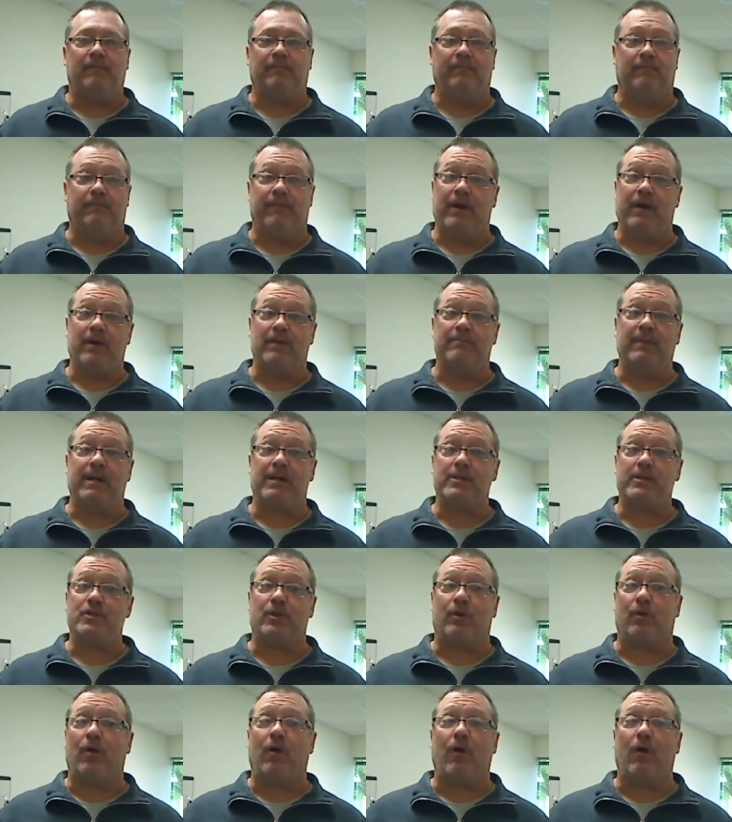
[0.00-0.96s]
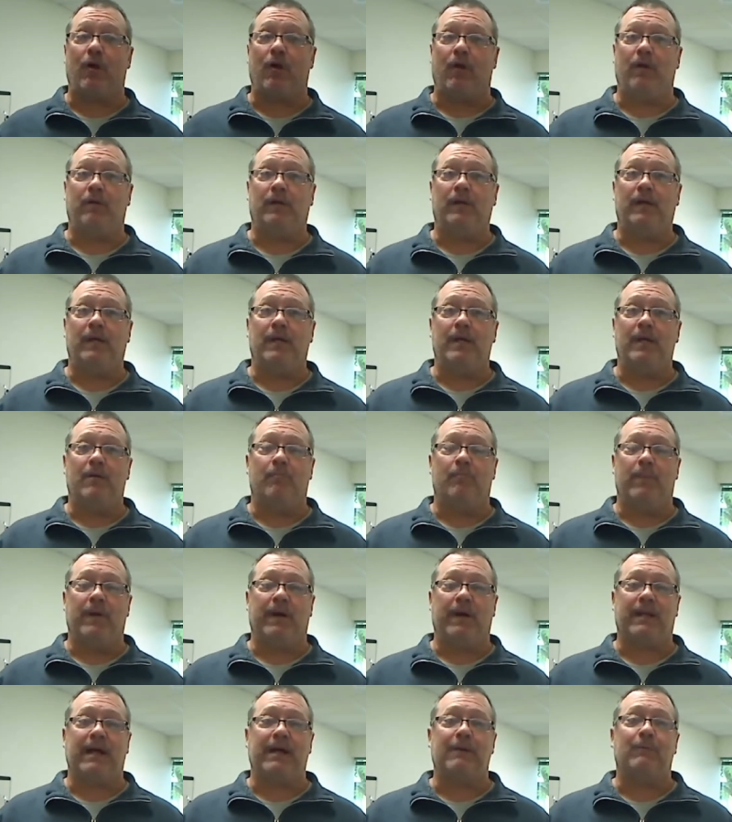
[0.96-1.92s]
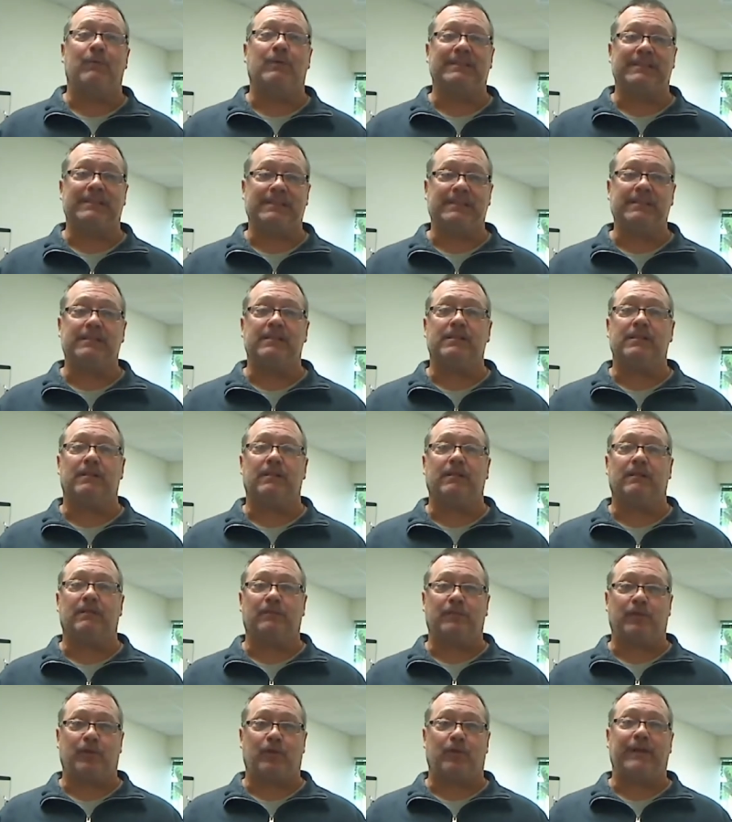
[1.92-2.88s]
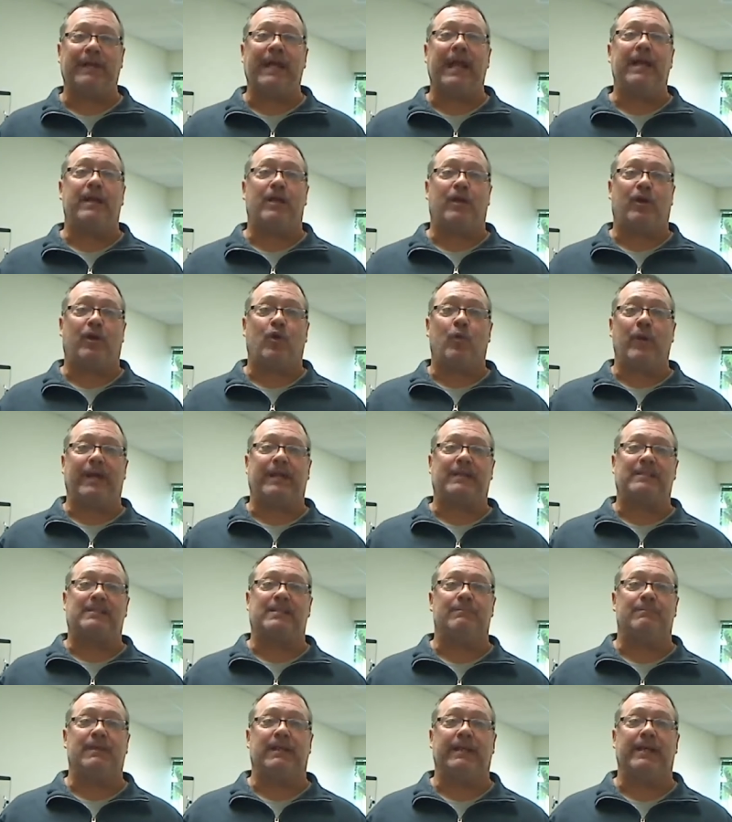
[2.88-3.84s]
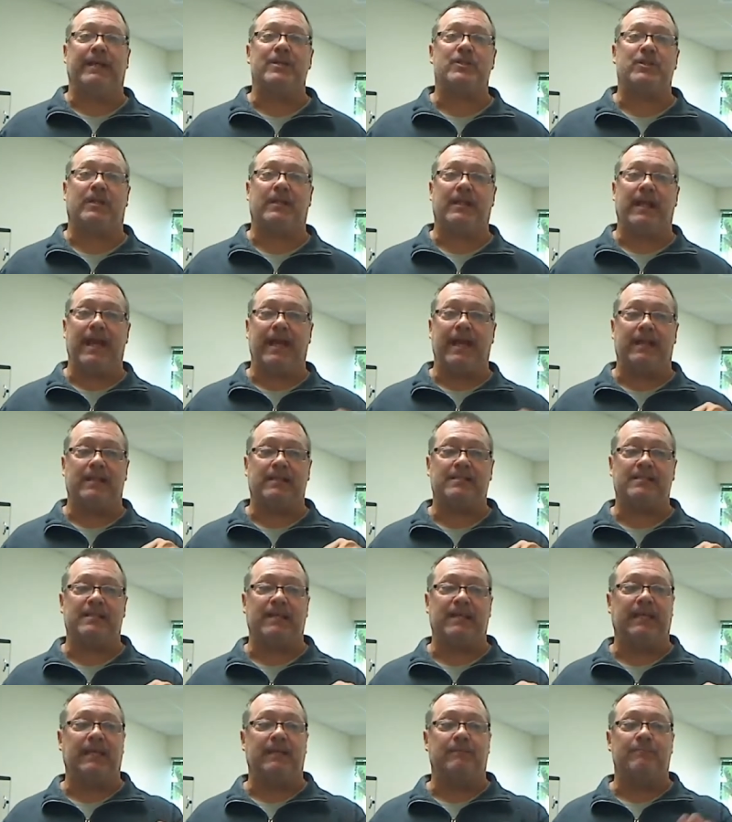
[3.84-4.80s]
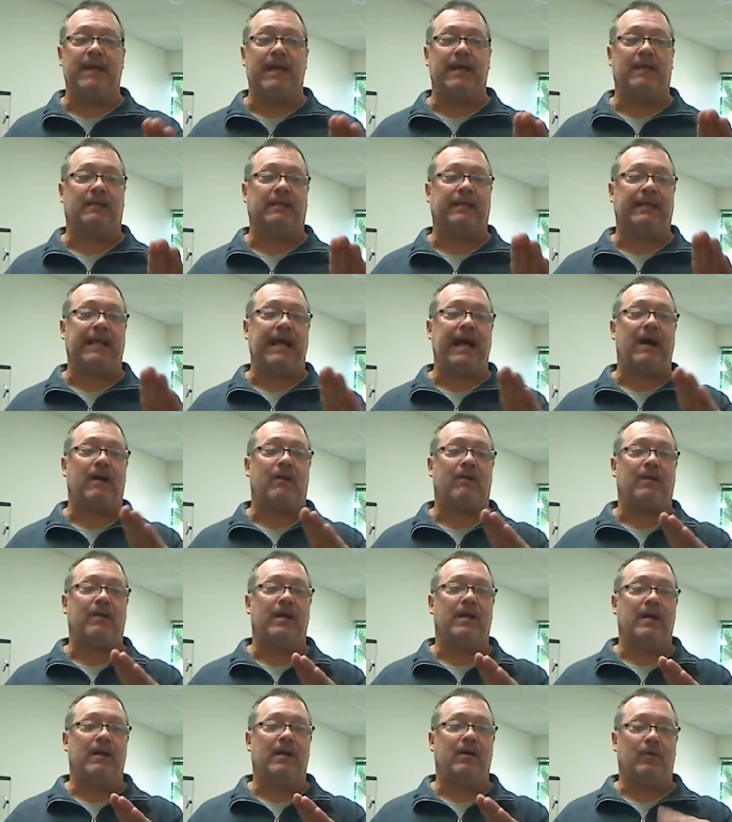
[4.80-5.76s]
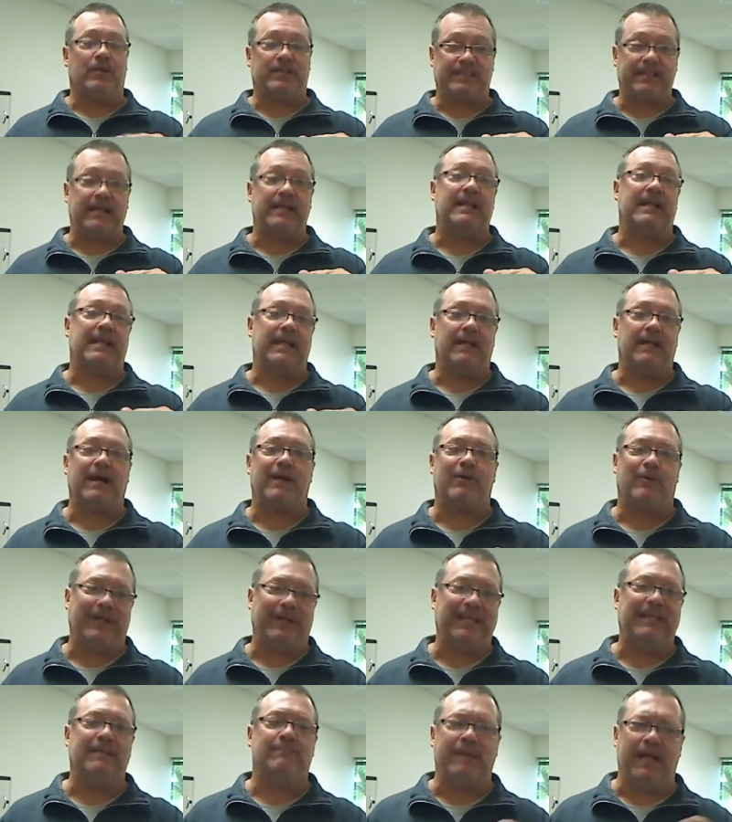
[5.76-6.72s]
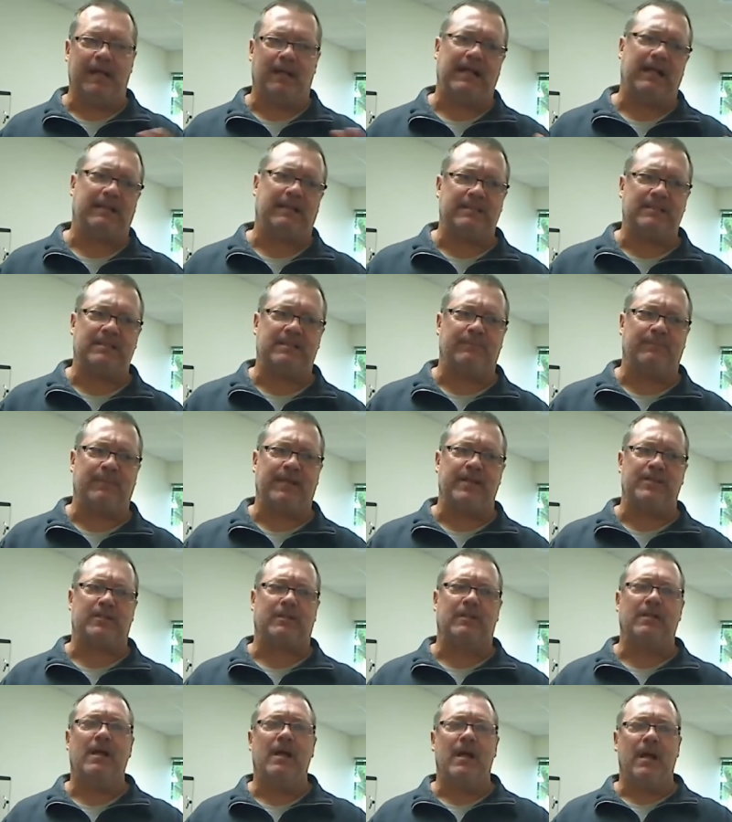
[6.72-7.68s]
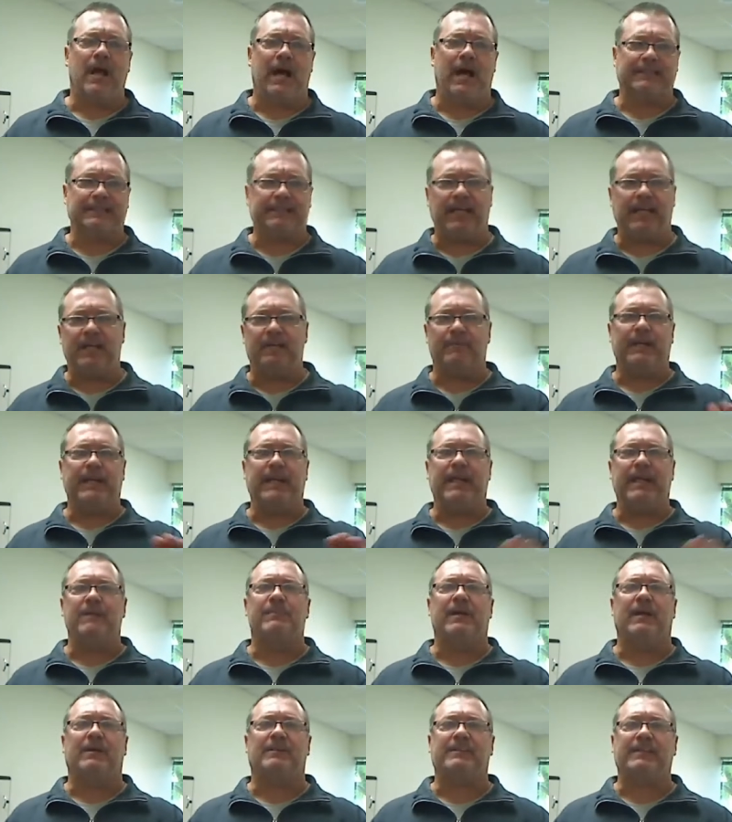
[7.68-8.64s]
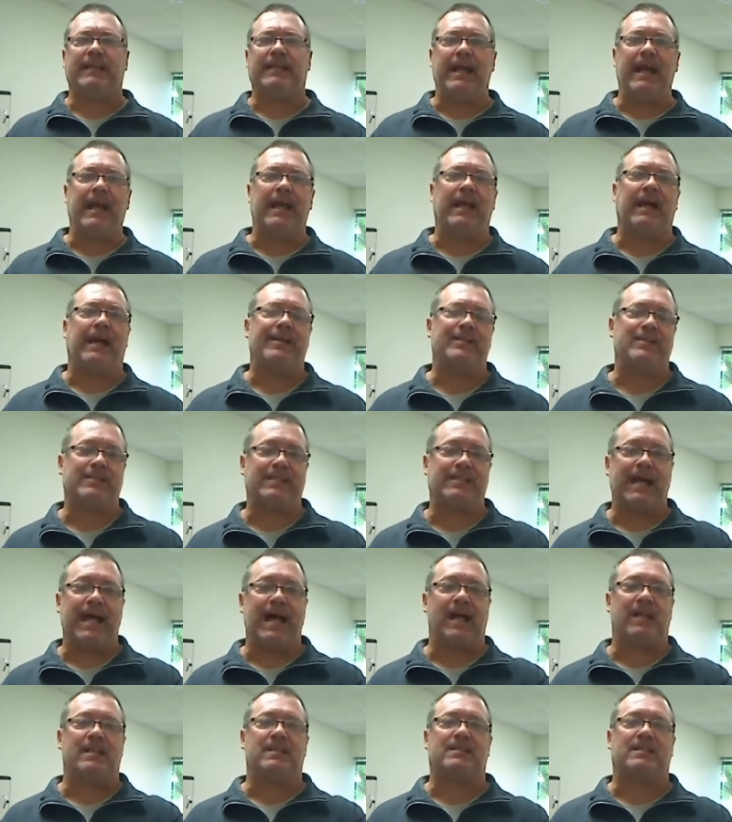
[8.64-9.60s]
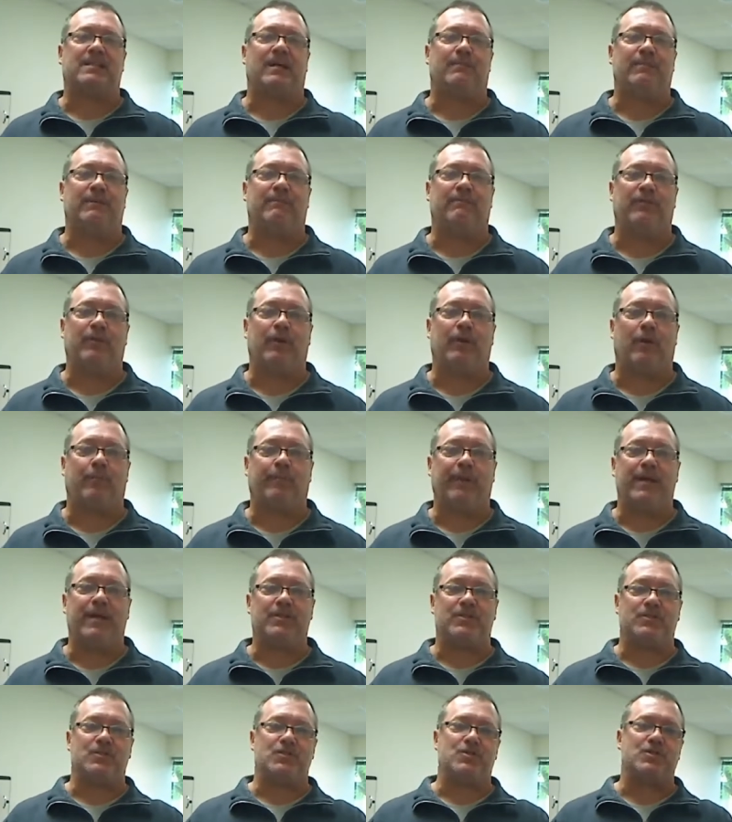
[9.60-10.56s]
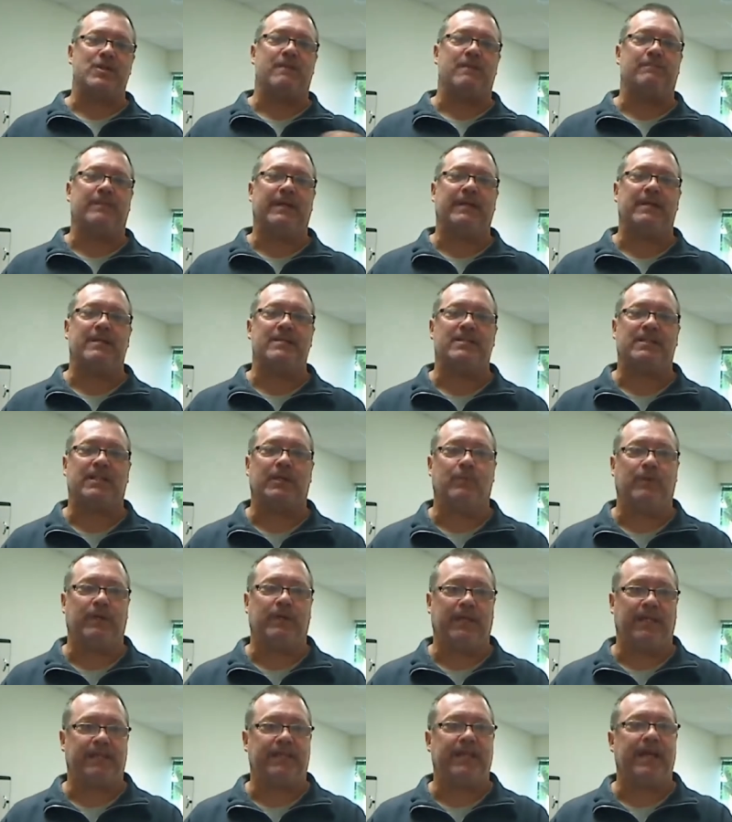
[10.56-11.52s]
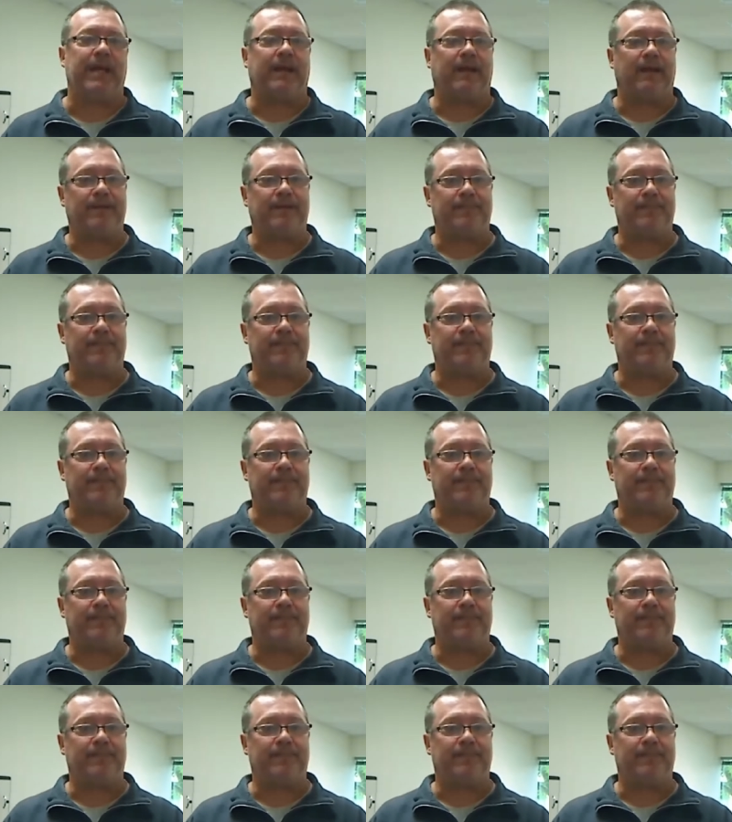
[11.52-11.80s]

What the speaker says: very much at all, but I will still create a quick simulation and email it out, or send I don't email out the simulation. I'll send them an email and say, hey, I just added something in VR Patients, jump in and see what you think.